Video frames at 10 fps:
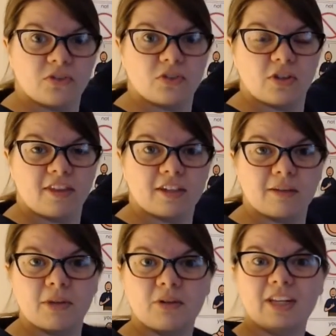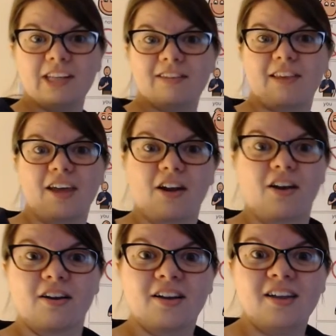to the community
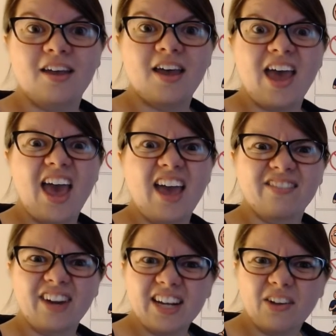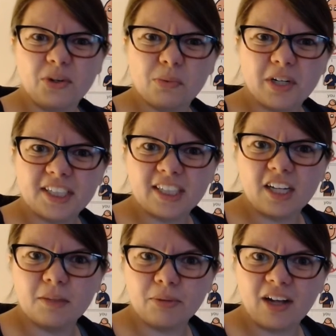center. And right now they're working on
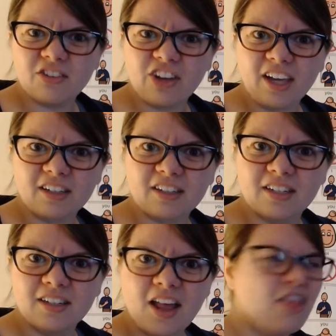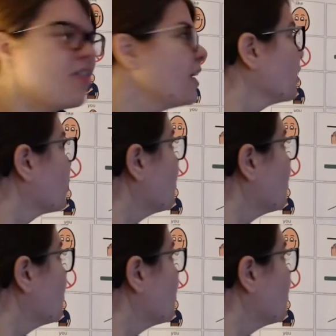a project. They are going